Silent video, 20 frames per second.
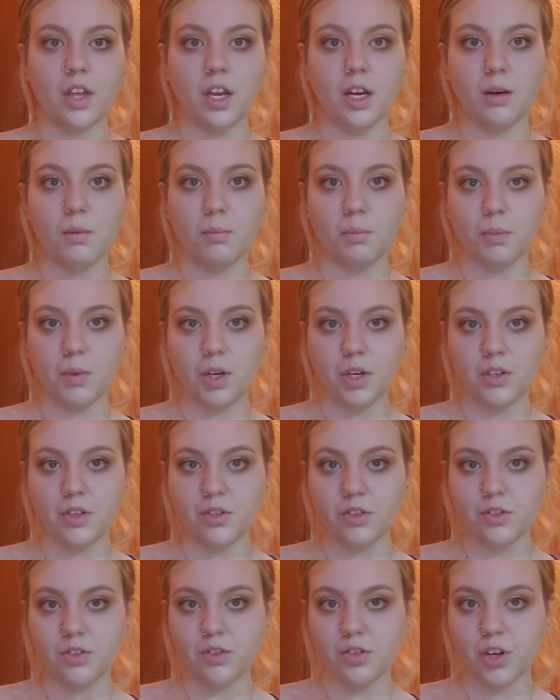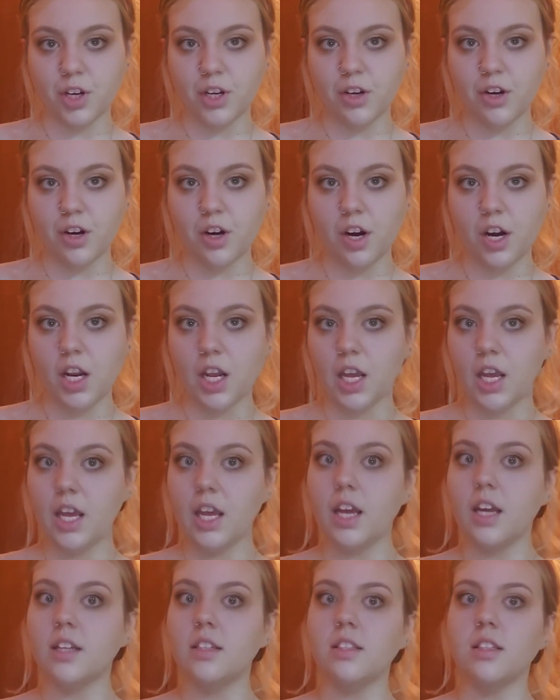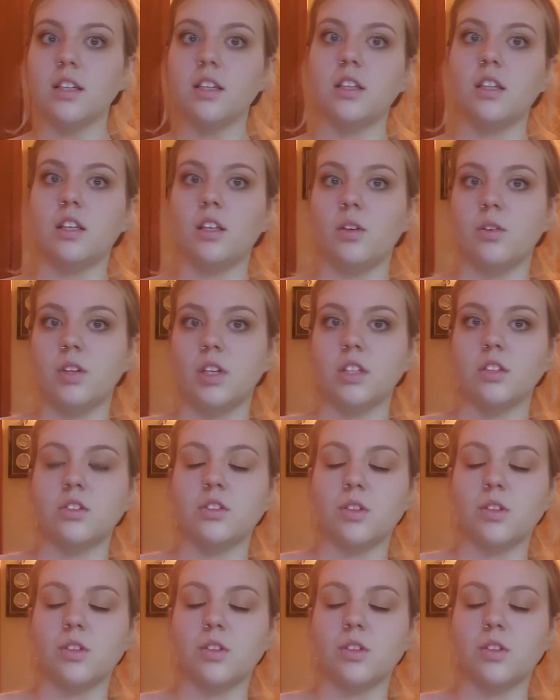an administrator and in the unit.